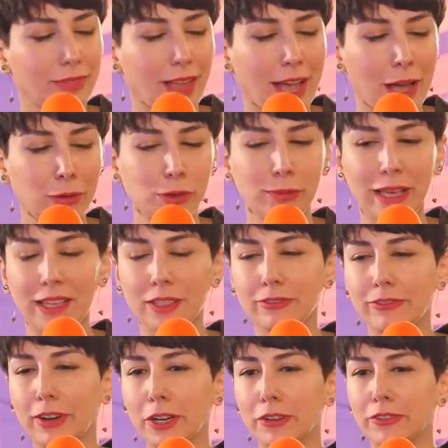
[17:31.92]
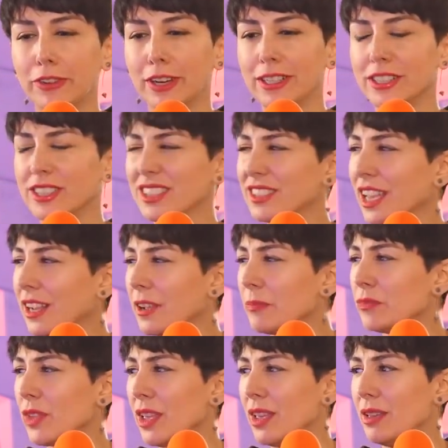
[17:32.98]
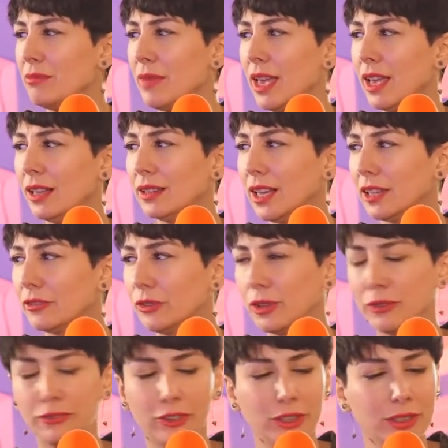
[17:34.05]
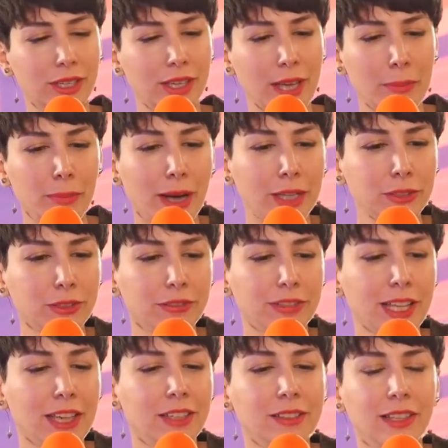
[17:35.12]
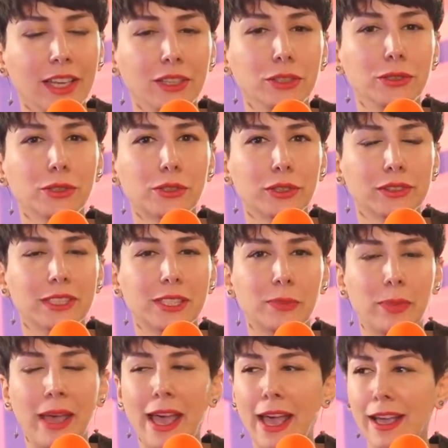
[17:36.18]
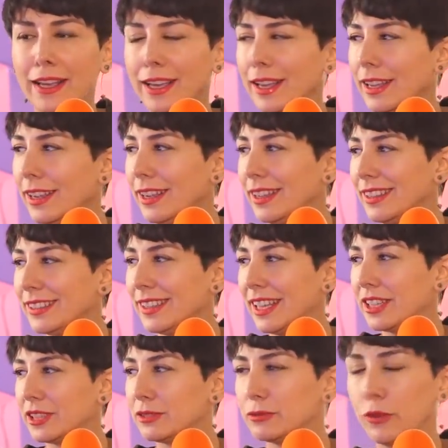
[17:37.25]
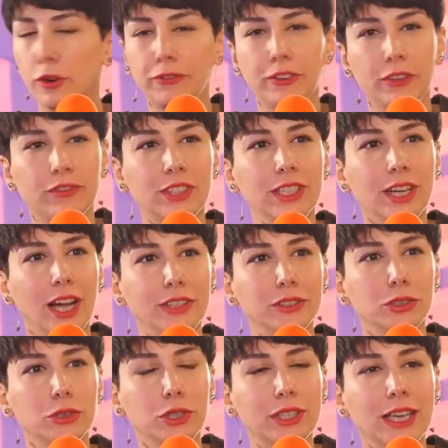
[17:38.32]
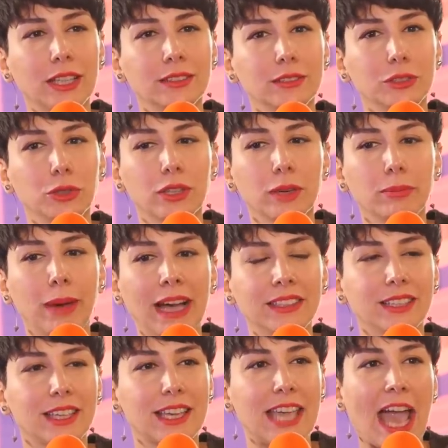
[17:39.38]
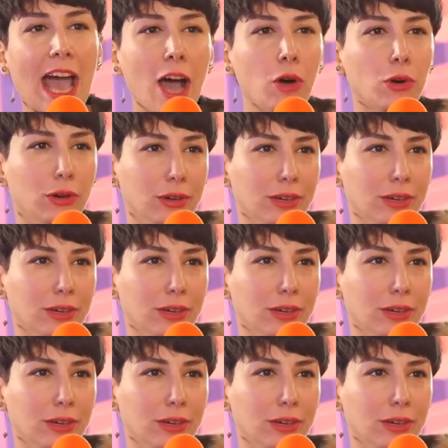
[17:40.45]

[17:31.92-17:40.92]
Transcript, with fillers: I was making fun of her, and she was like, man, like for the amount of leather they use on this bag, like for $1,500 you can buy the cow.